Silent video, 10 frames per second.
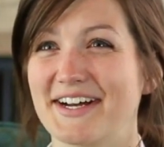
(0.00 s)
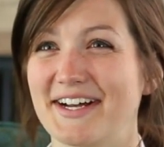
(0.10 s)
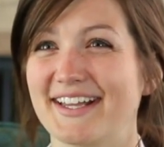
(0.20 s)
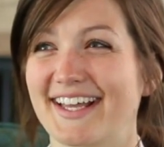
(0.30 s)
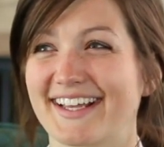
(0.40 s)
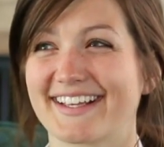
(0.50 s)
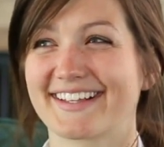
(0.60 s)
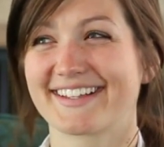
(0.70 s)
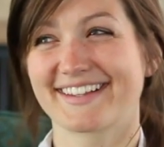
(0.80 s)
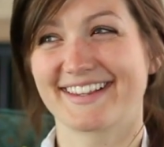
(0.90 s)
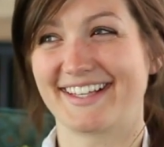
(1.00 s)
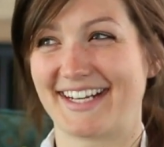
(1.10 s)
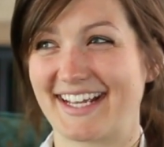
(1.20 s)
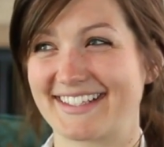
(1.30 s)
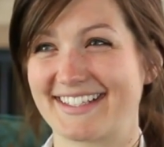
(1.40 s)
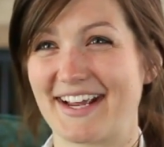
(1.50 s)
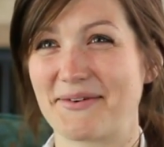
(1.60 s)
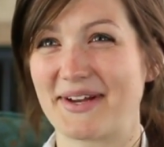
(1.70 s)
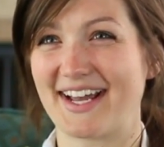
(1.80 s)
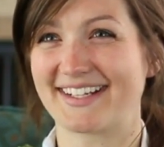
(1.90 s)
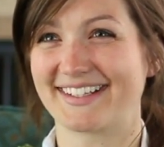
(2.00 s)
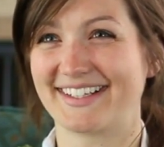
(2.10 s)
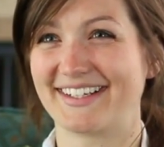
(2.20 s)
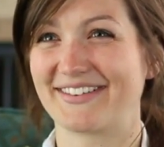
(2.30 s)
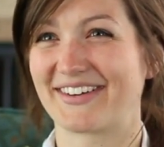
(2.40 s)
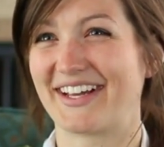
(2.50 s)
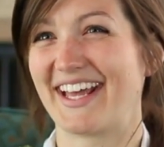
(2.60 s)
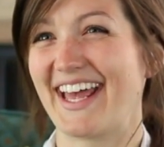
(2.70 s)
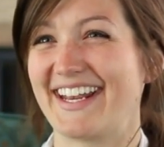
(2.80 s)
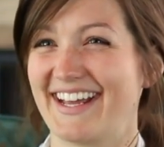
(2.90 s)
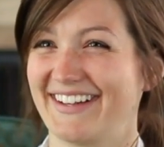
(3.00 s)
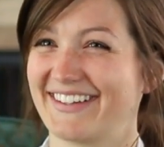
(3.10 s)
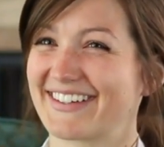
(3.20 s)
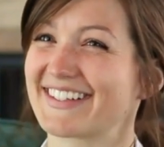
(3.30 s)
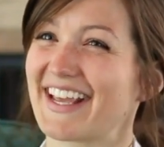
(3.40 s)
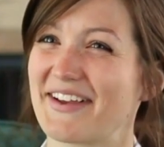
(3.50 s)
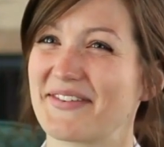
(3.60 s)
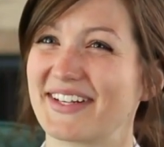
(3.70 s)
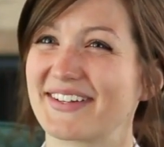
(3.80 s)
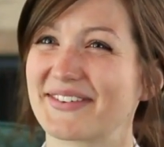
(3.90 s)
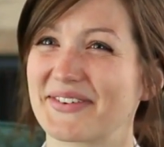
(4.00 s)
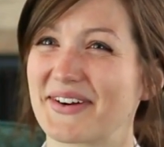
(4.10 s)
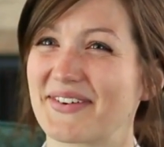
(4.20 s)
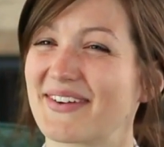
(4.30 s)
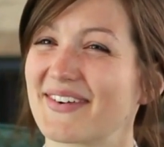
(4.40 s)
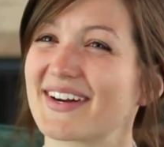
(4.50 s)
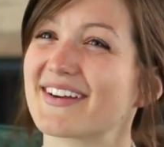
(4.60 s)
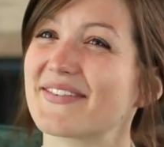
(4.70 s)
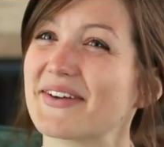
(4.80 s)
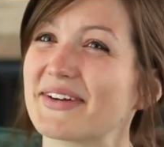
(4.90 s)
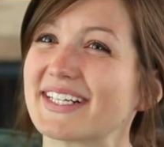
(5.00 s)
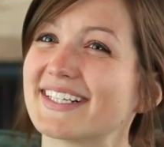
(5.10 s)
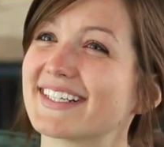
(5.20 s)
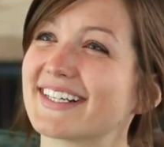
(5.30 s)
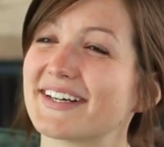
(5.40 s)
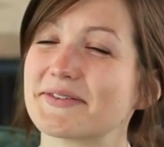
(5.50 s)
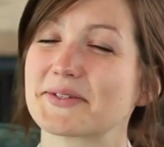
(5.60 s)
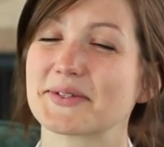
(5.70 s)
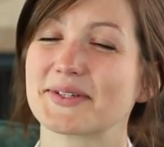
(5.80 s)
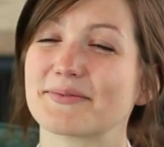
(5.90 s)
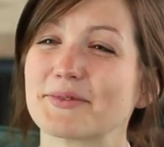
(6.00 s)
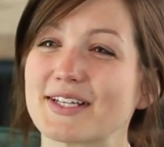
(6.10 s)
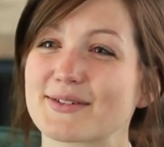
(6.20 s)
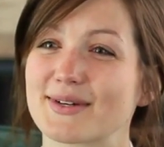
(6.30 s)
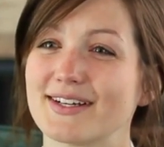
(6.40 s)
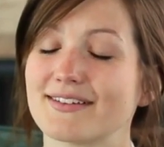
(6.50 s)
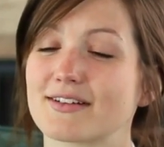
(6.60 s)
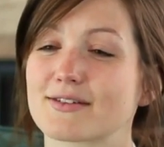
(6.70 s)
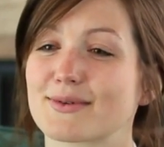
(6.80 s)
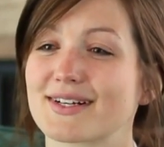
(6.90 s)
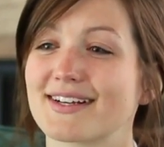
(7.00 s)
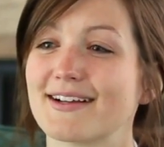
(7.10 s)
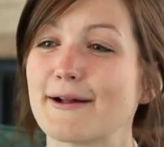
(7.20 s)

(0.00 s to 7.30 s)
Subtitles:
Like the next day we had to leave, and elders came in to where we were, and we went up to a place where elders were.